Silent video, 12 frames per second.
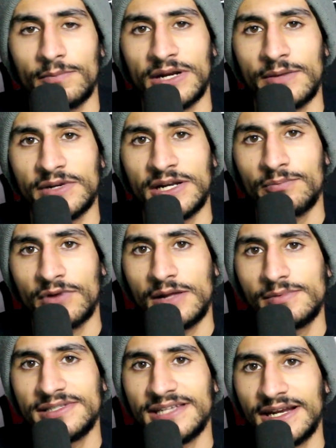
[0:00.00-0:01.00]
but I'm going to
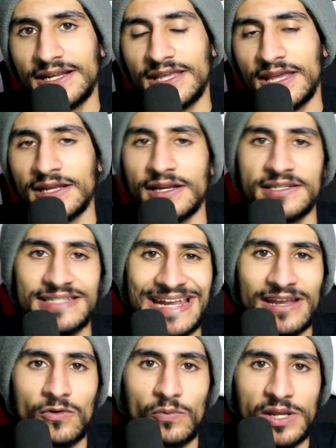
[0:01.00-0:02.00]
probably dedicate a
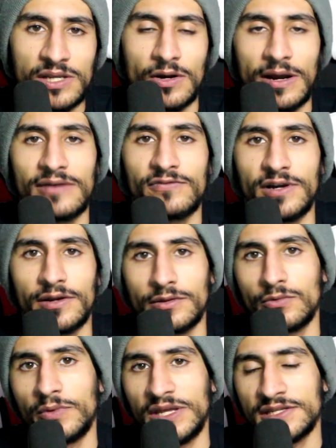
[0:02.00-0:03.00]
day a week or every
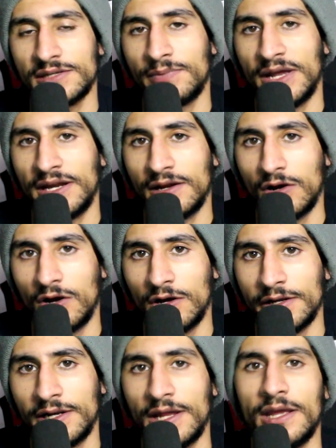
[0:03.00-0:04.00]
other week, depending
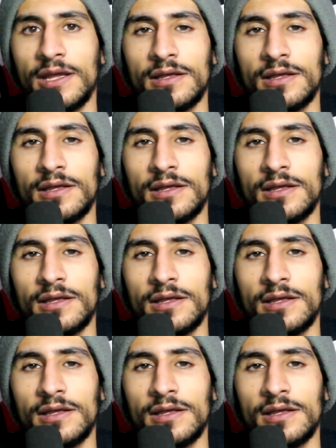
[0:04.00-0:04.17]
on